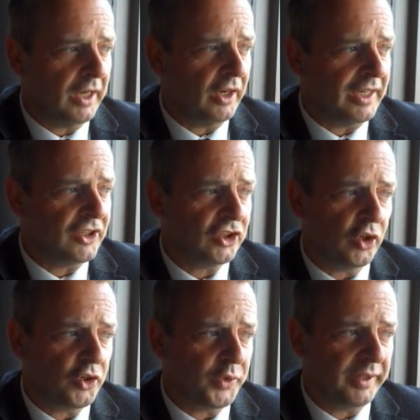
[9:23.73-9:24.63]
in
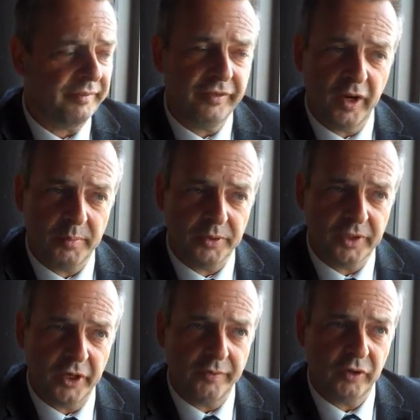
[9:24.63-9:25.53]
solitary confinement,
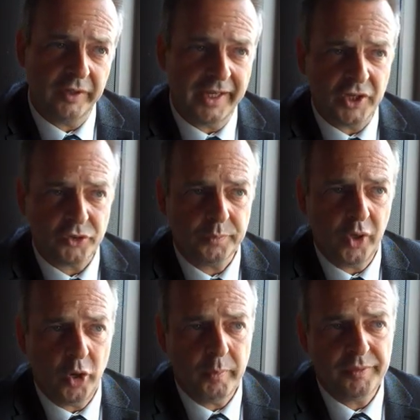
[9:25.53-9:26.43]
and I've got letters from the
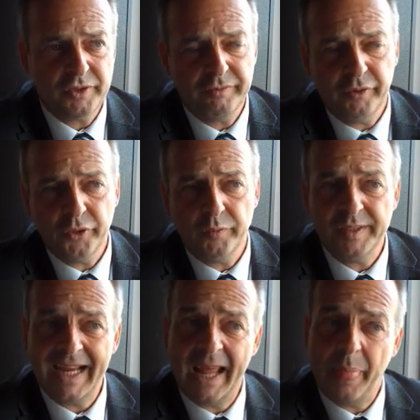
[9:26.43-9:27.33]
Home Office and the Foreign
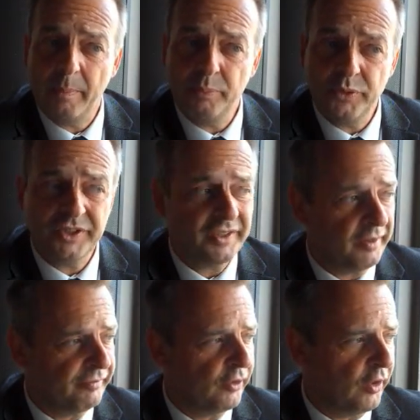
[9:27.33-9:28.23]
Office and the prison in
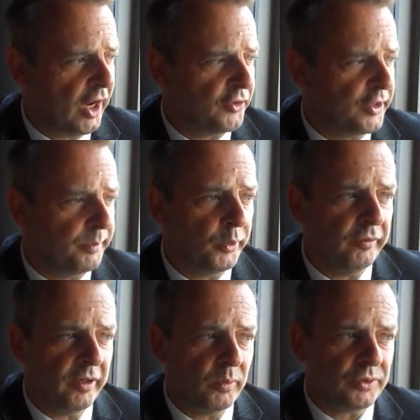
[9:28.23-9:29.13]
a foreign country to
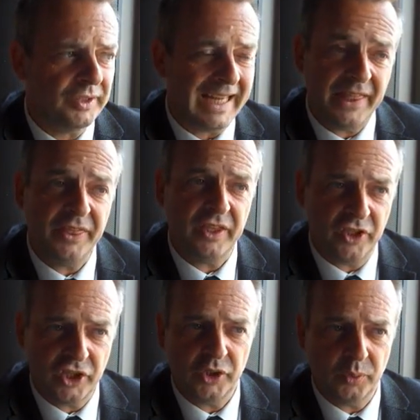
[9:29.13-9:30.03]
prove I wasn't in
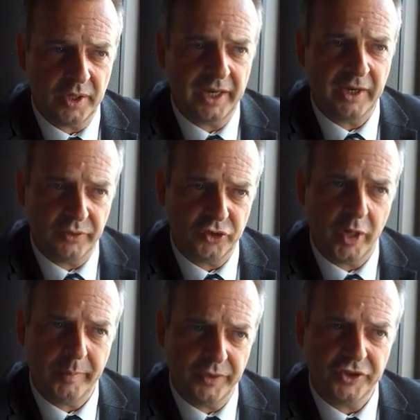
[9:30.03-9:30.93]
the UK at the
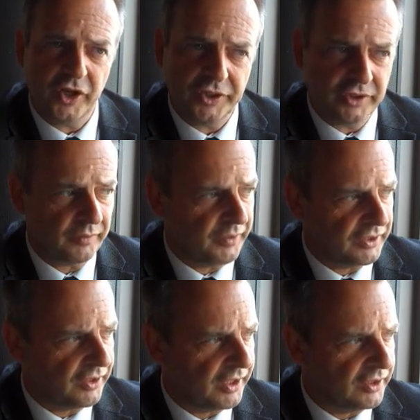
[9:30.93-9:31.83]
time of the signings of
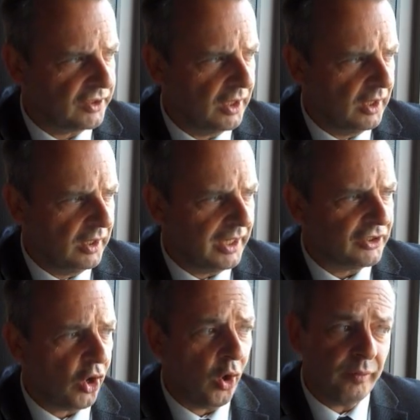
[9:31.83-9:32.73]
these things.
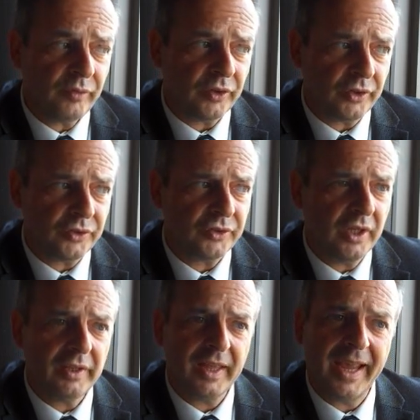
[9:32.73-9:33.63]
It's obvious
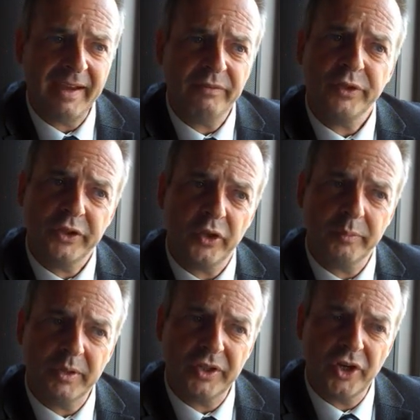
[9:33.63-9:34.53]
that every
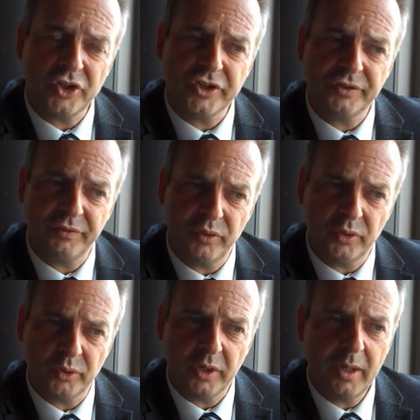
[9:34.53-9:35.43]
documentation is
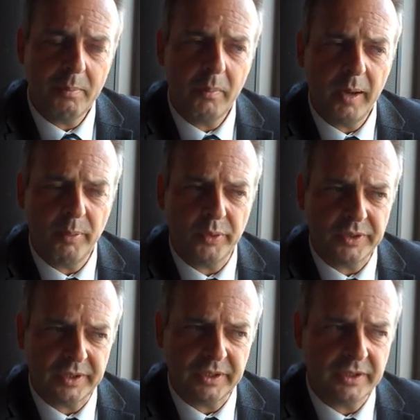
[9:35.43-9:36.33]
fraud. My
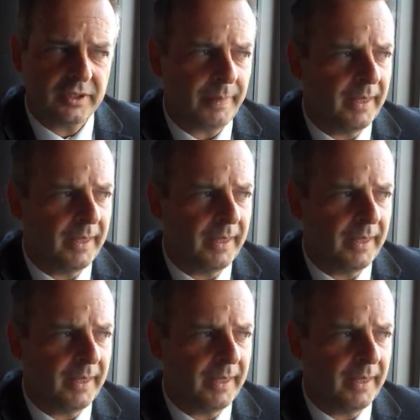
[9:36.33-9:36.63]
point is,